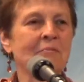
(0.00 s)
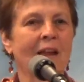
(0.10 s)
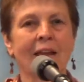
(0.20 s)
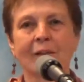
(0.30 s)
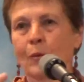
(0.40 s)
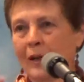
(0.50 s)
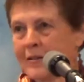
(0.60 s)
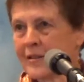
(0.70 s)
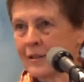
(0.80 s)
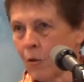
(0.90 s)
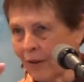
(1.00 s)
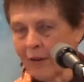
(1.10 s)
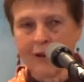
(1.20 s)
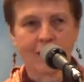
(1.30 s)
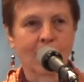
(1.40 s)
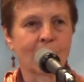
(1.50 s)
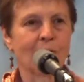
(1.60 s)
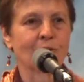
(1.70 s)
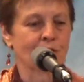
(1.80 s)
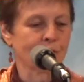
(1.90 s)
and what I see going on in our
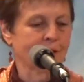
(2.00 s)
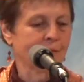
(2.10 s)
culture.